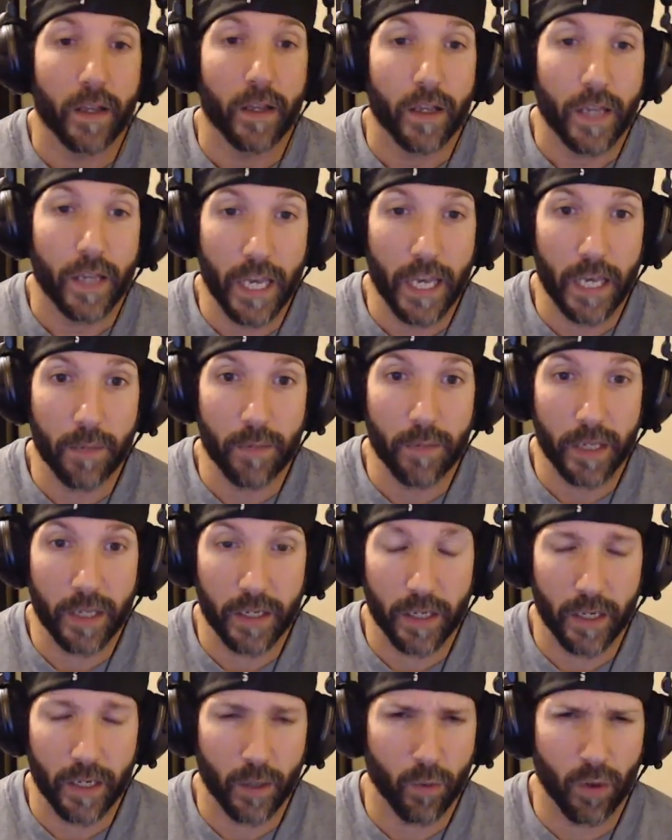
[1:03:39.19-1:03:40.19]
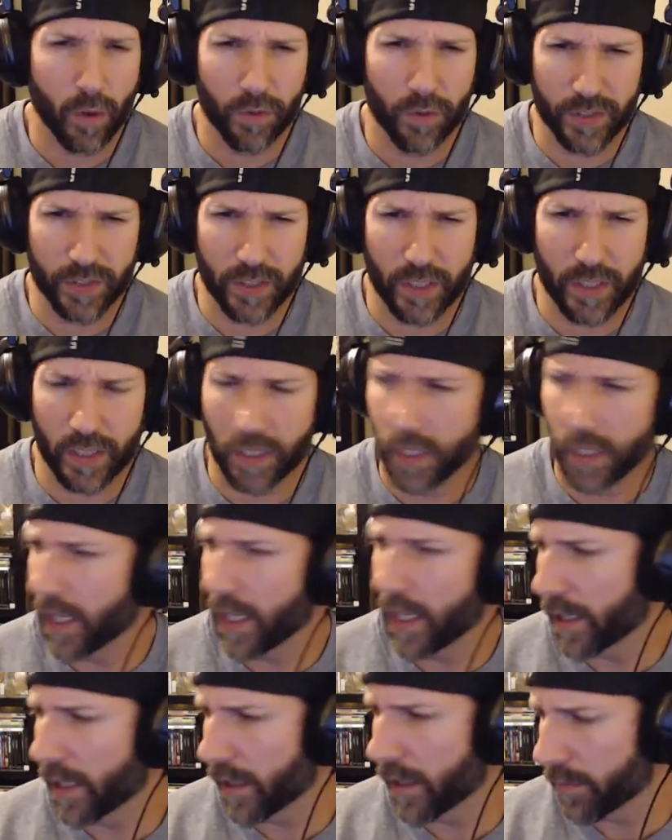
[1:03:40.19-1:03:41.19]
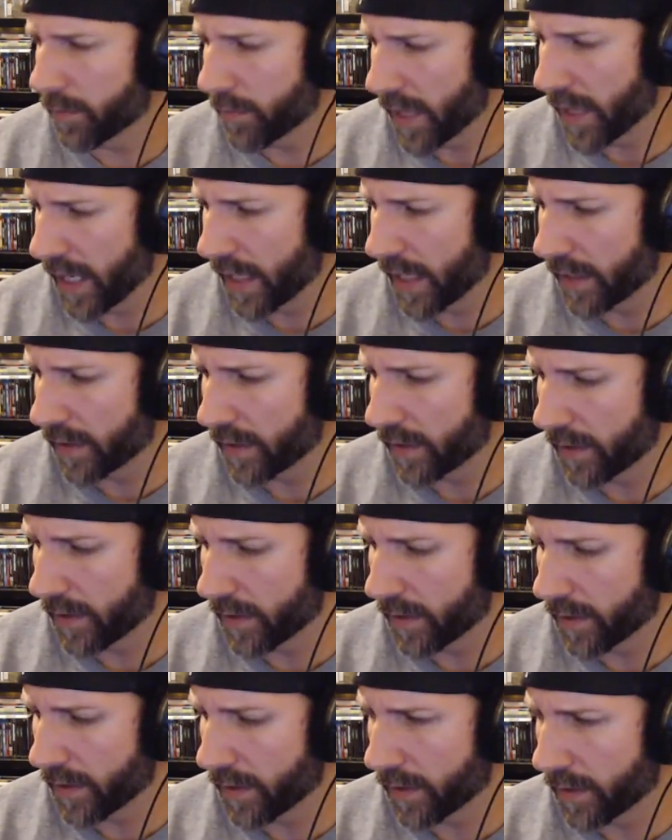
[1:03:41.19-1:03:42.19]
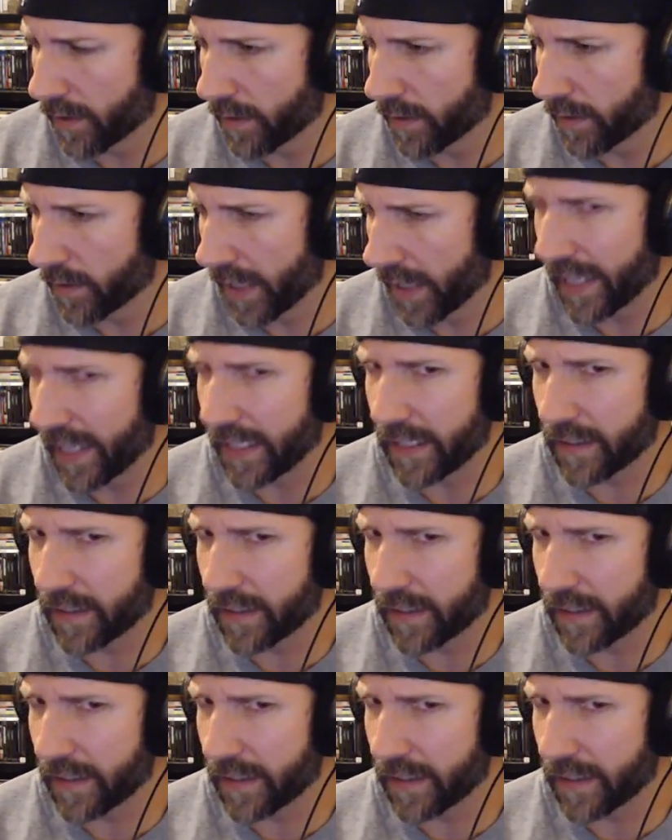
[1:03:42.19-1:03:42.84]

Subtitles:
him and what was it? Oh man, Lanning.